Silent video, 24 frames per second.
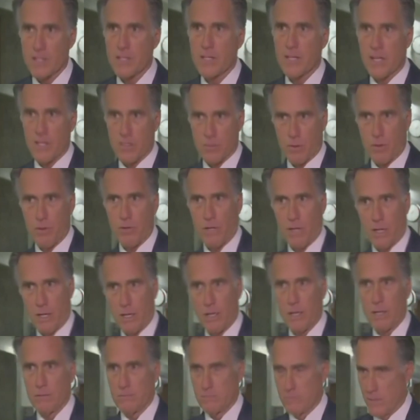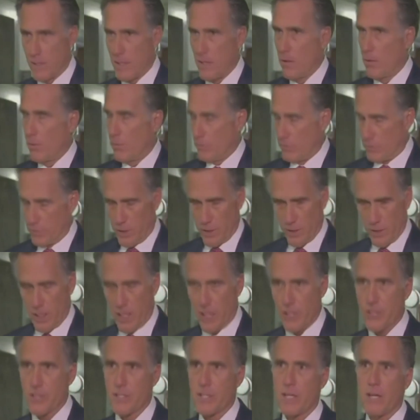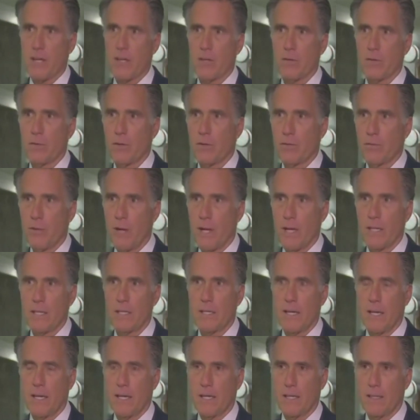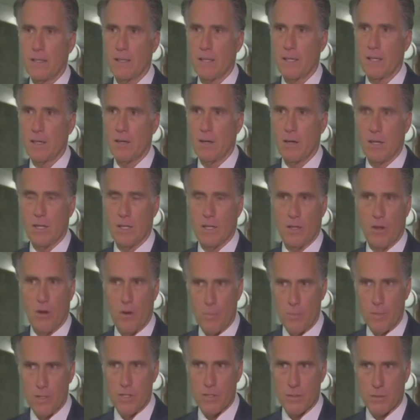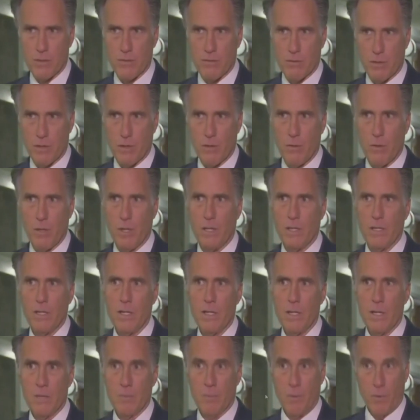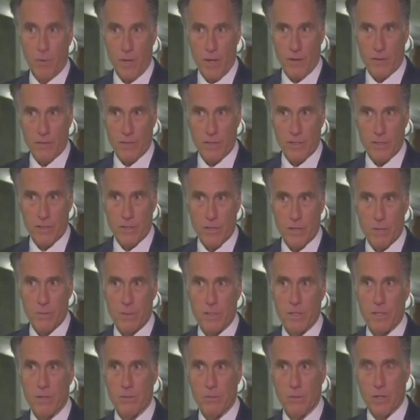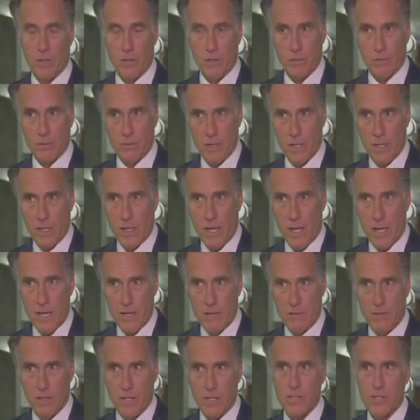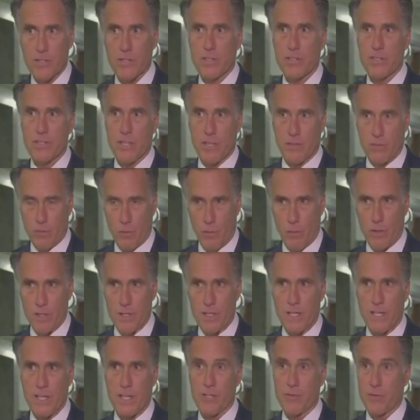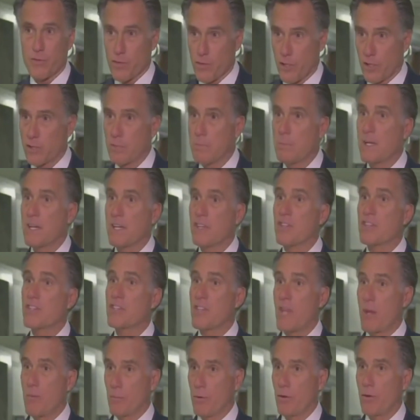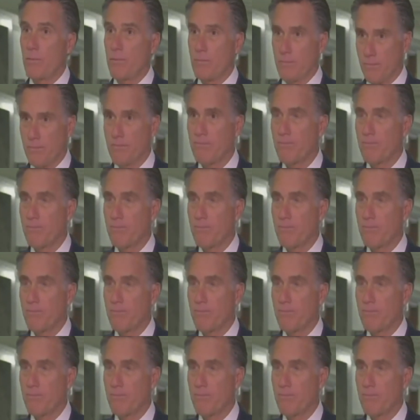Yes, yes. We're in a lunch together with Rand and hope he's doing very well. But we have to determine whether any of us should self-quarantine as a result of being in the same room.